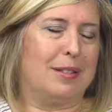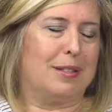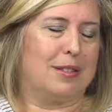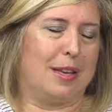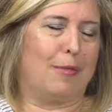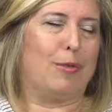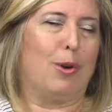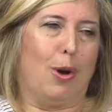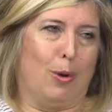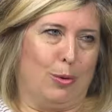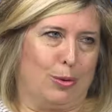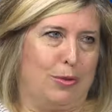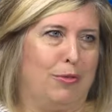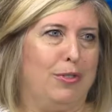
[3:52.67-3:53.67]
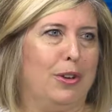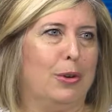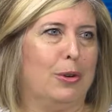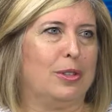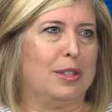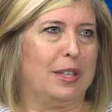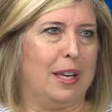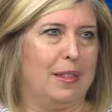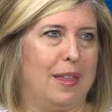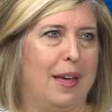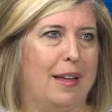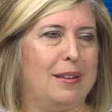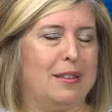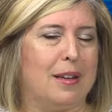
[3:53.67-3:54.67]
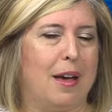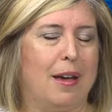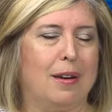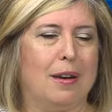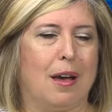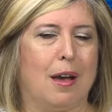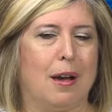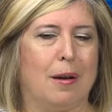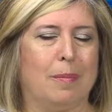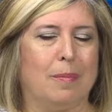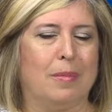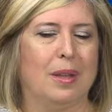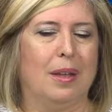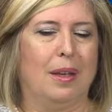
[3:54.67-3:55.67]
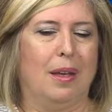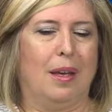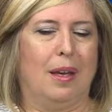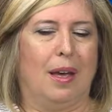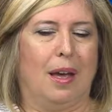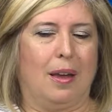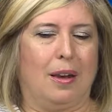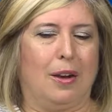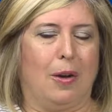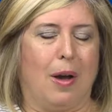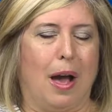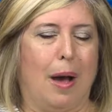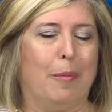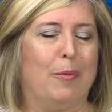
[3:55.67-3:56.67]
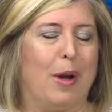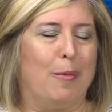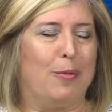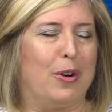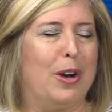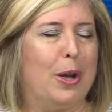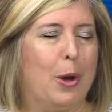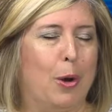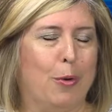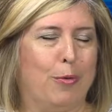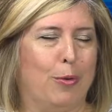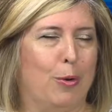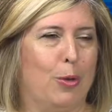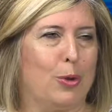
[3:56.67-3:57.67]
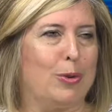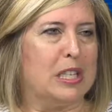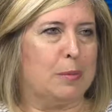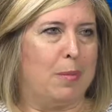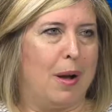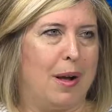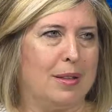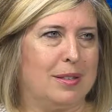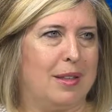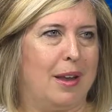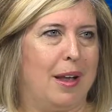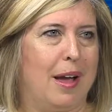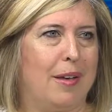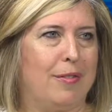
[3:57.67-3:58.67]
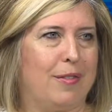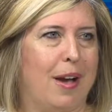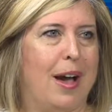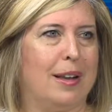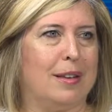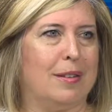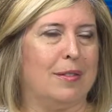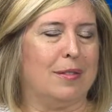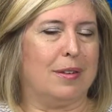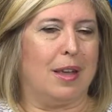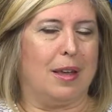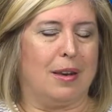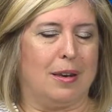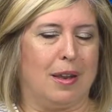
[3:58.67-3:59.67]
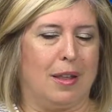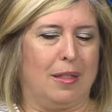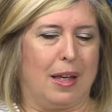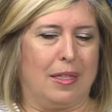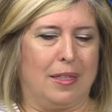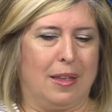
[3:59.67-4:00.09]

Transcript: several holes to fill to get that done. You know, I'm very hopeful. The response that I've gotten, and I